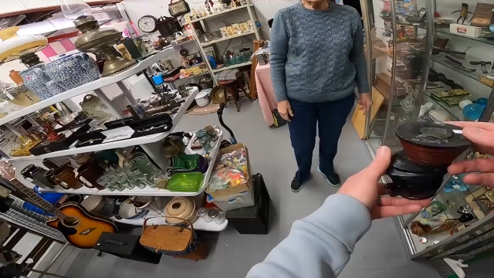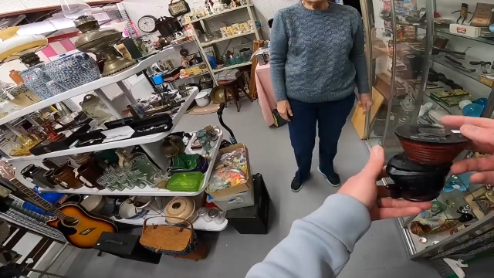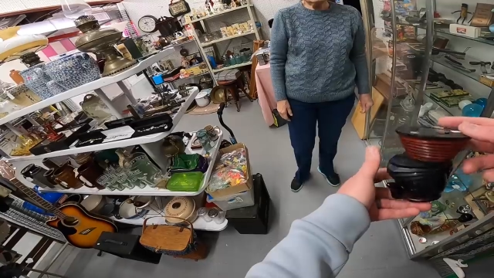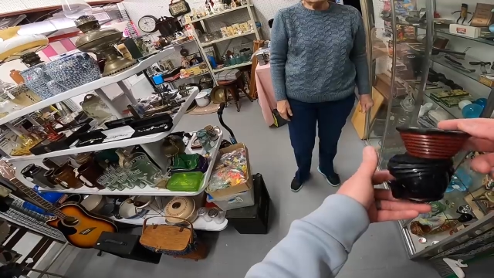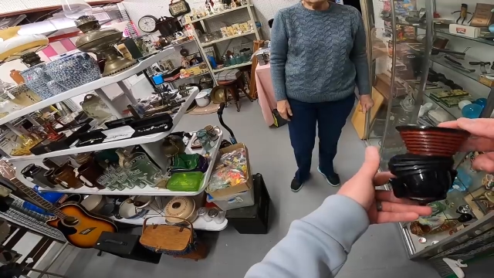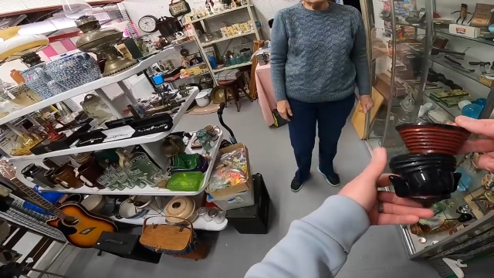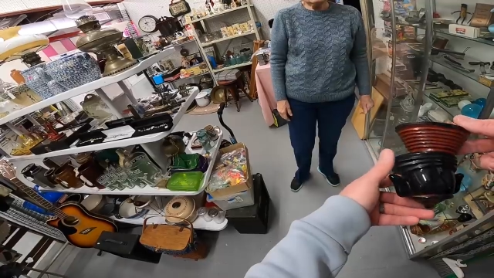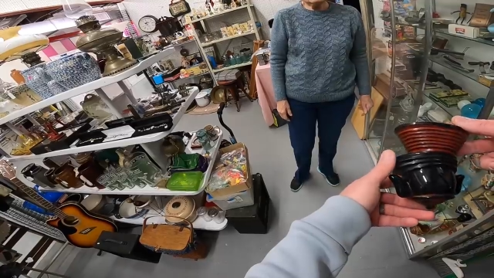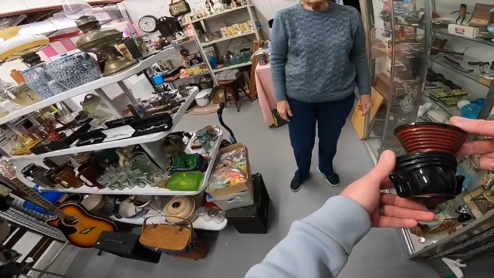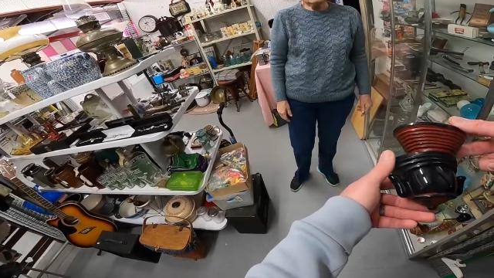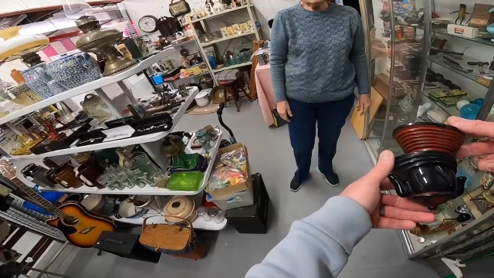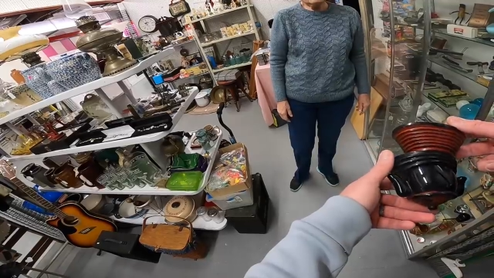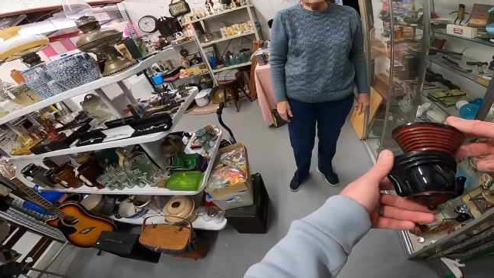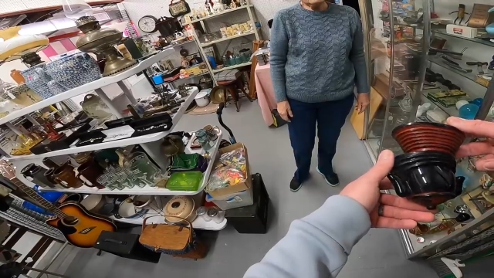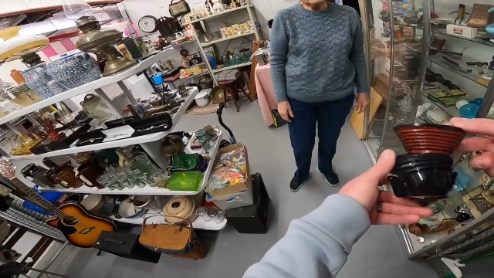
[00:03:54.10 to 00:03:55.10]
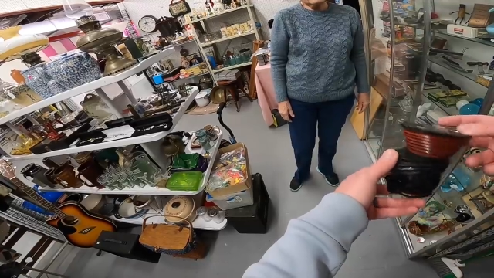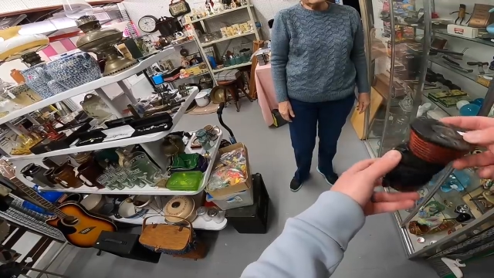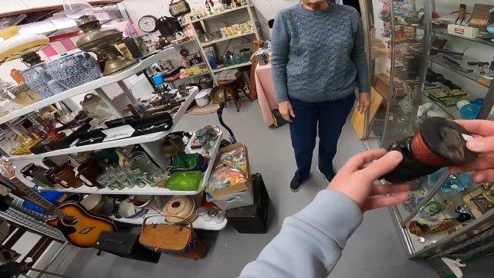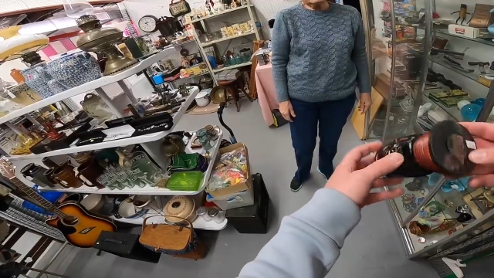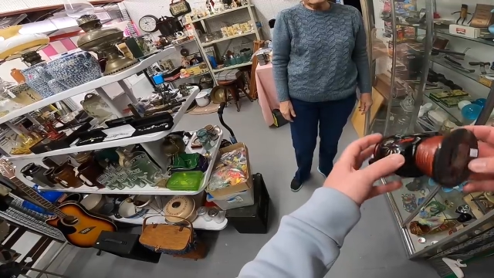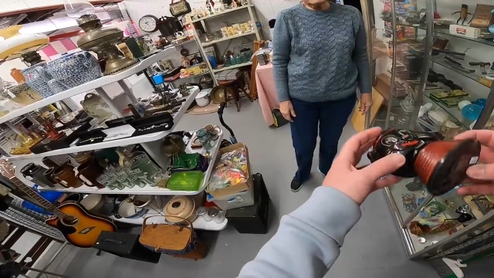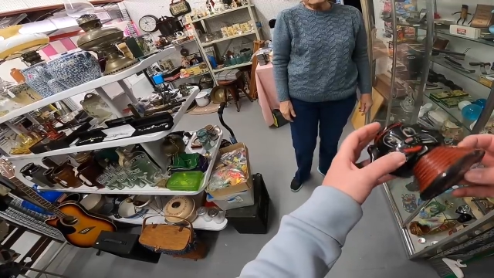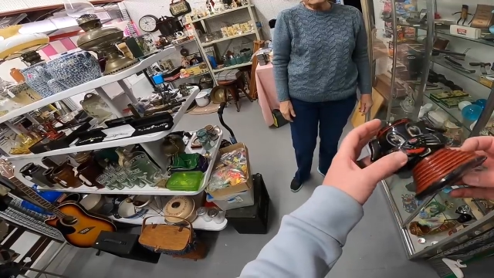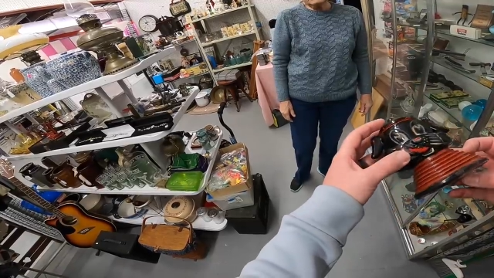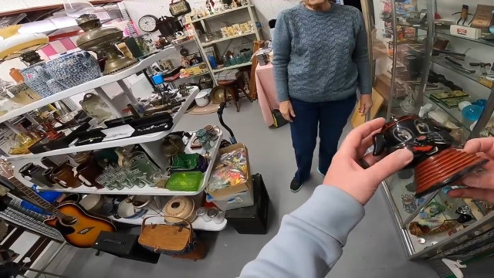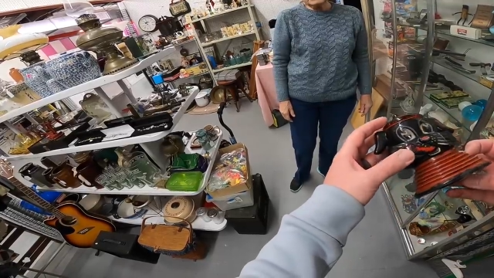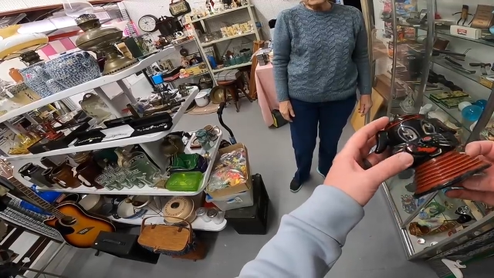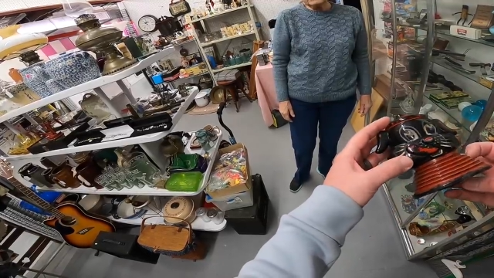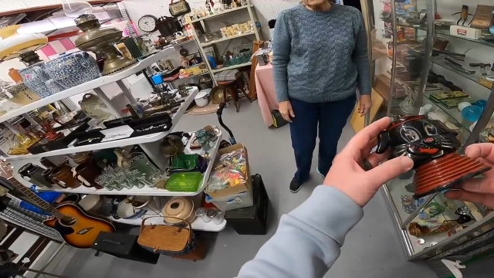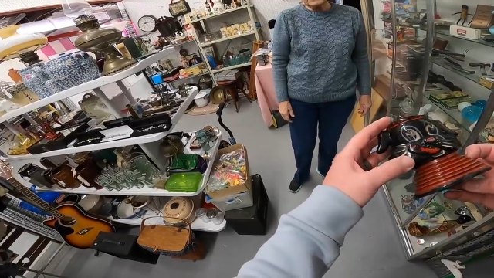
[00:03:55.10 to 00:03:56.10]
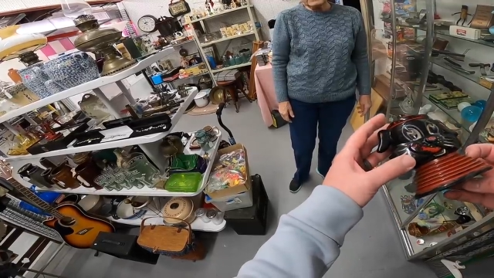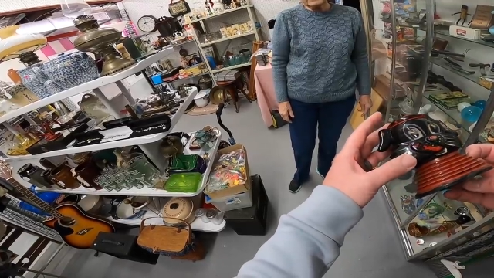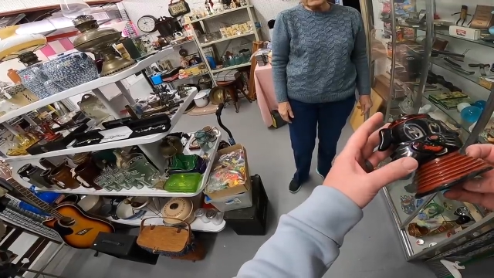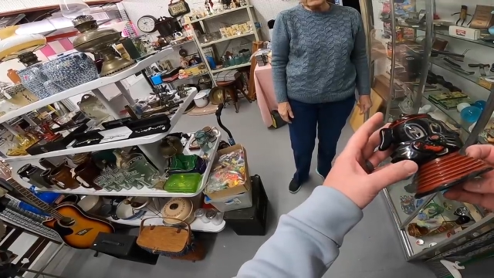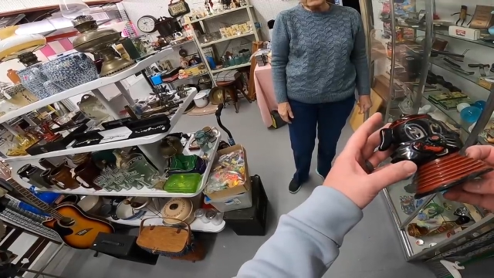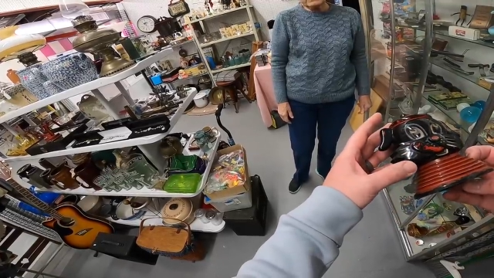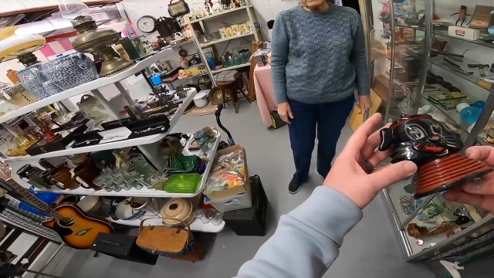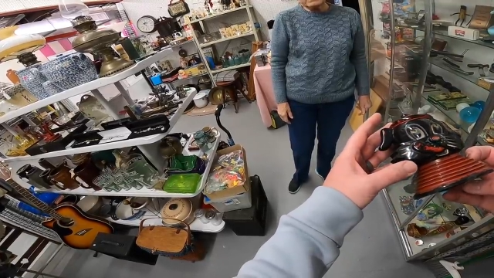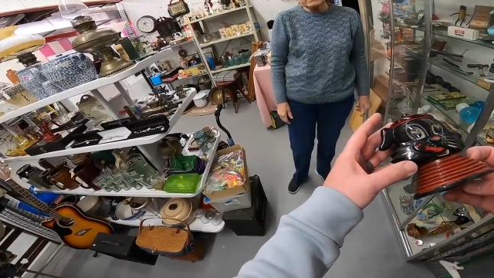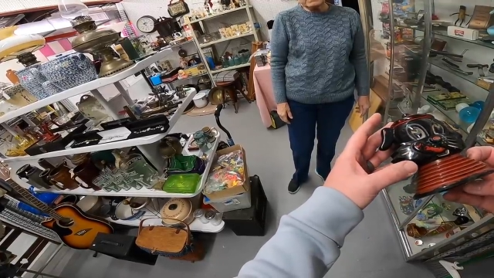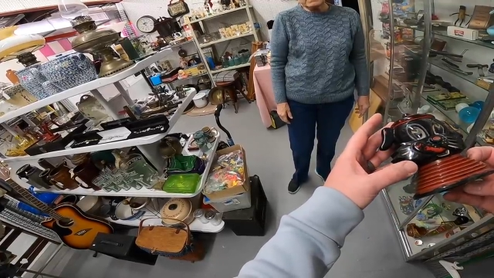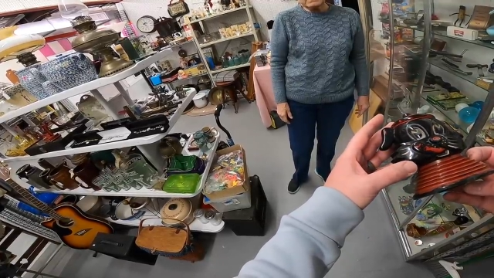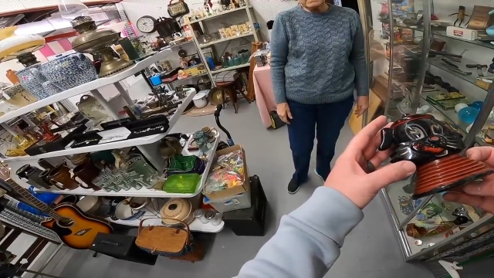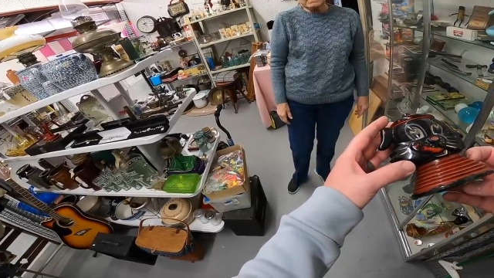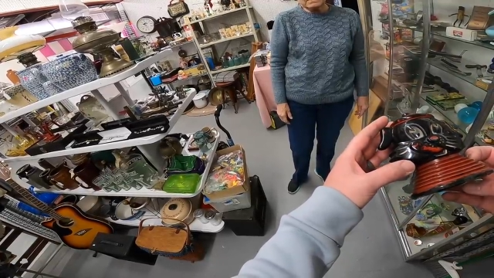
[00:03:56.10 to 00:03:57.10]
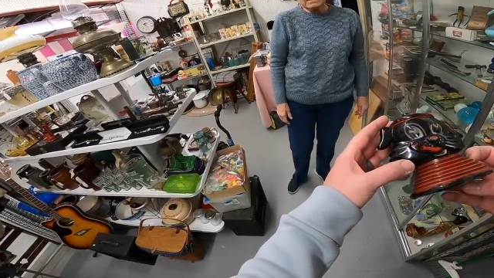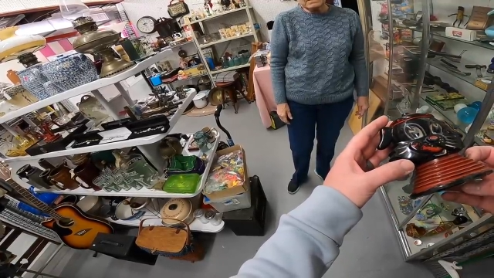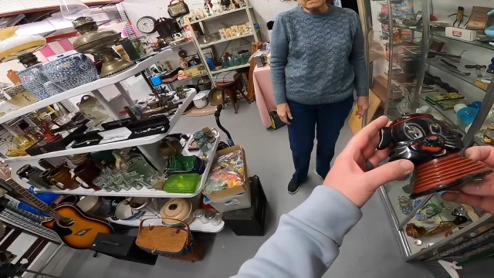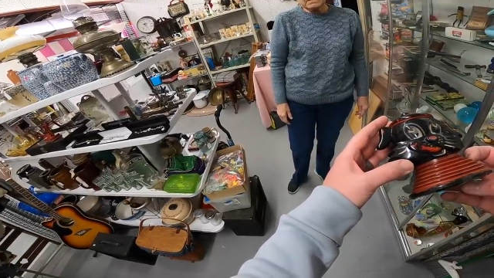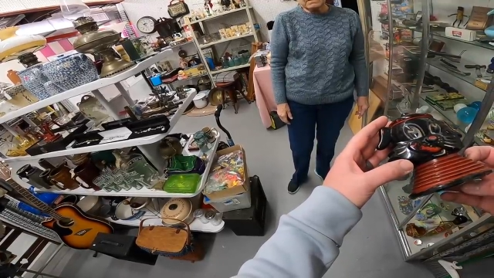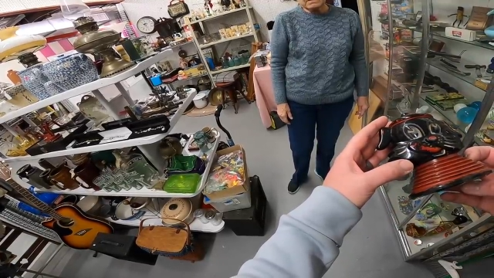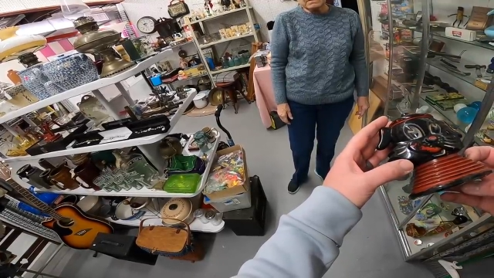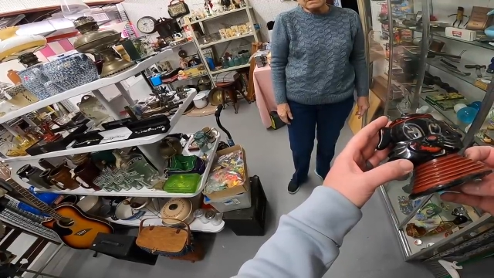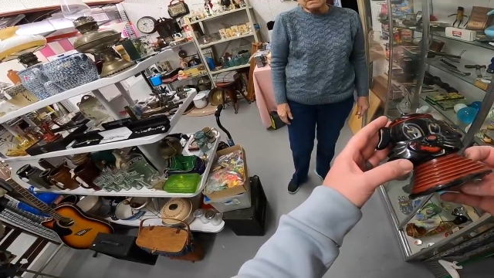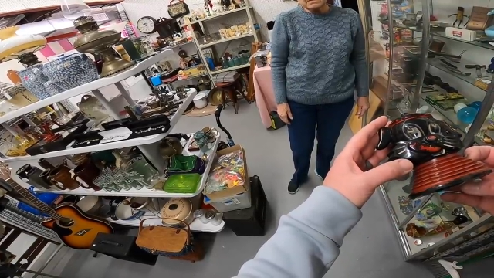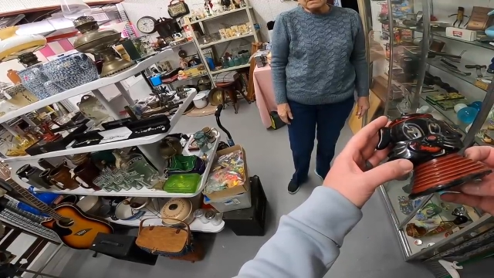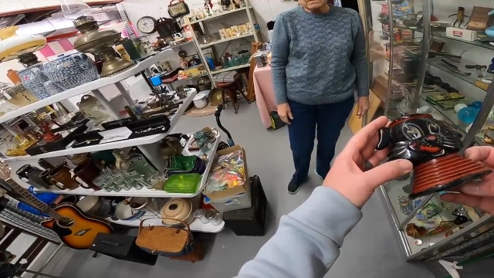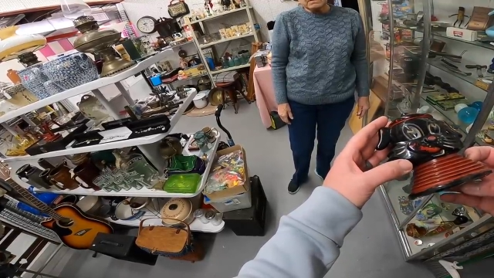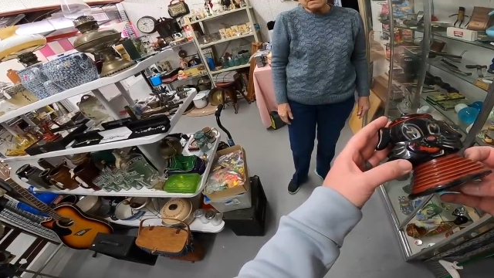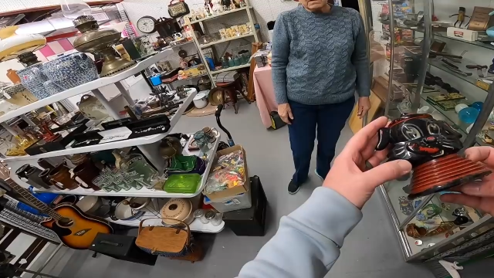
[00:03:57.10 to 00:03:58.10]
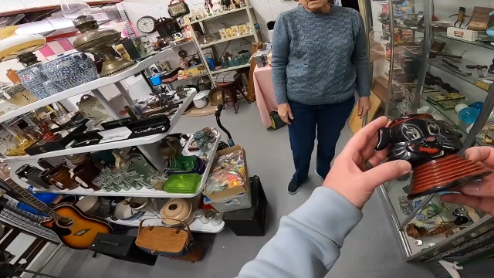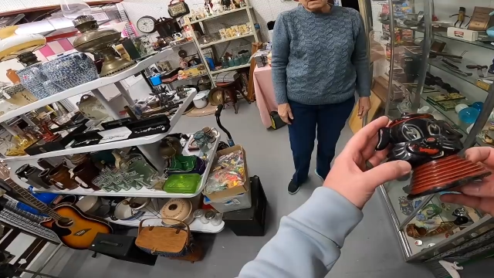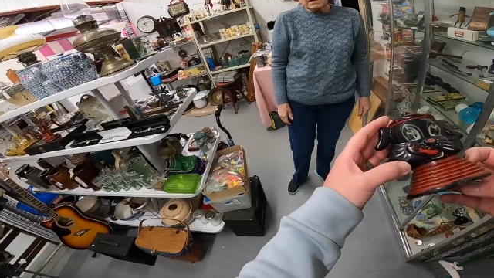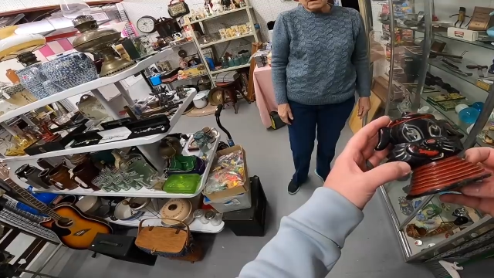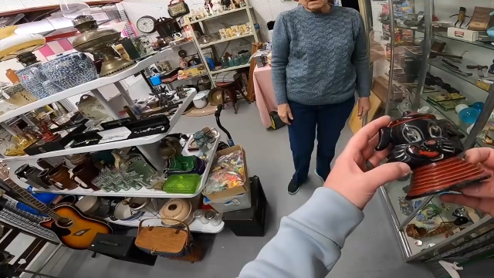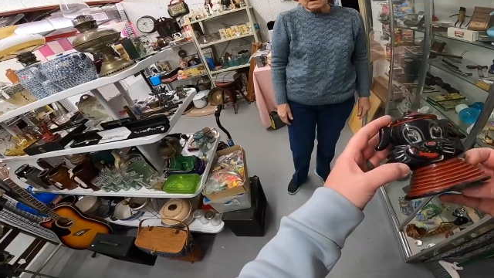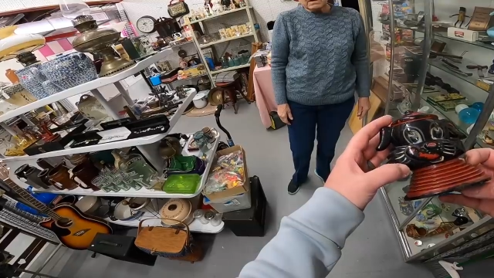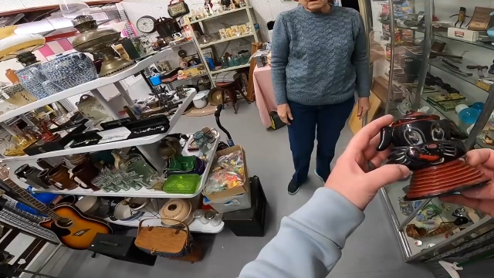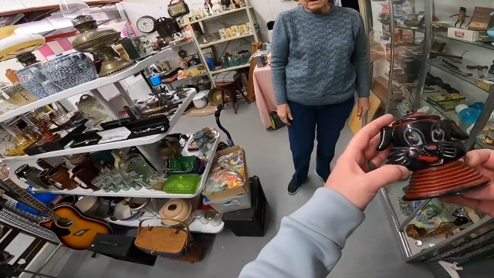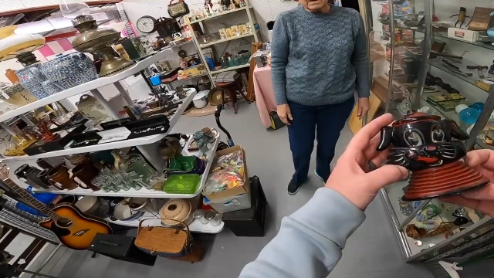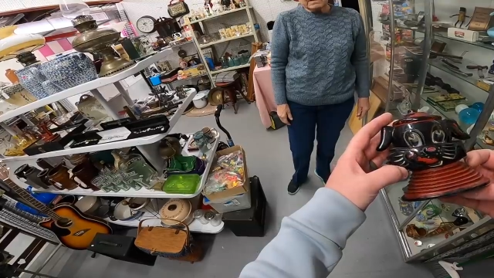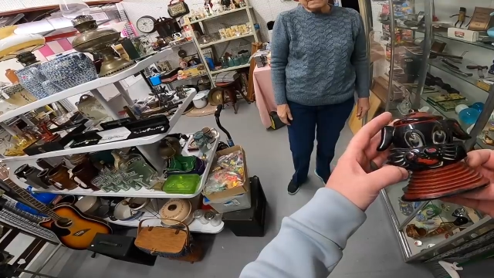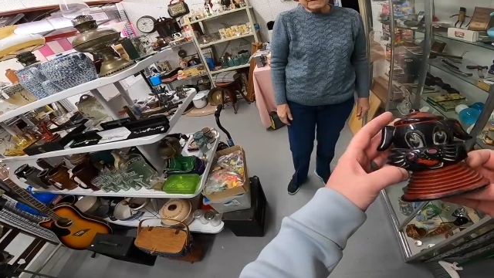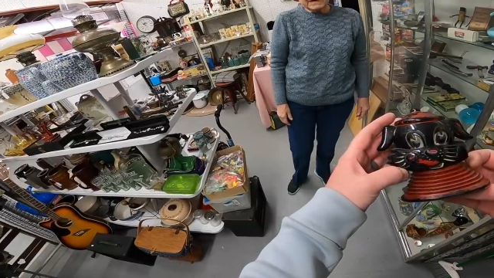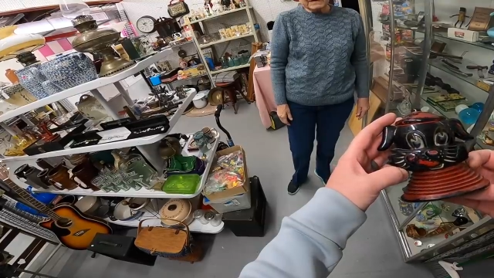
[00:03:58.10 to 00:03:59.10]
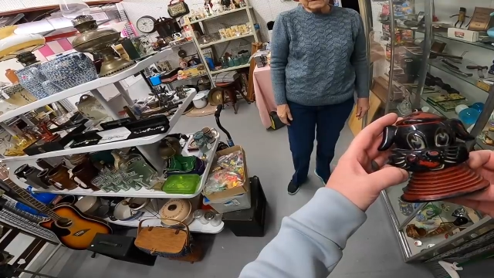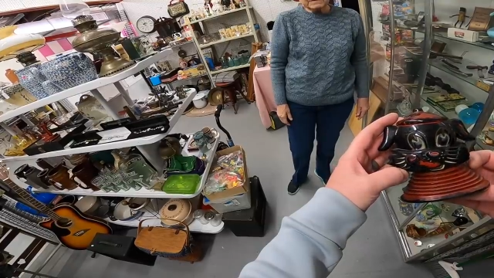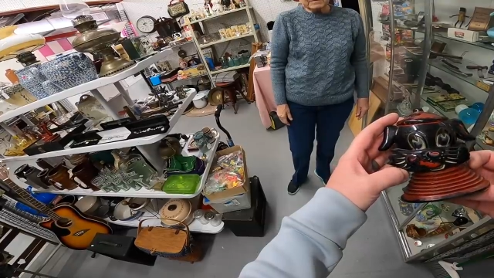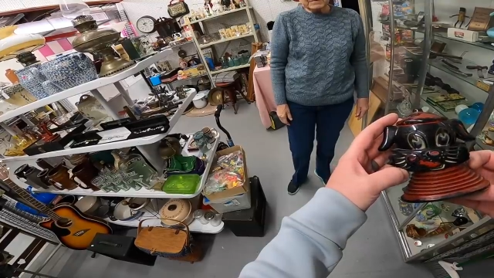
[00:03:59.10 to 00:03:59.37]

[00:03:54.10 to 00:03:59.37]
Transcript: No face is visible, so there are no lips to read.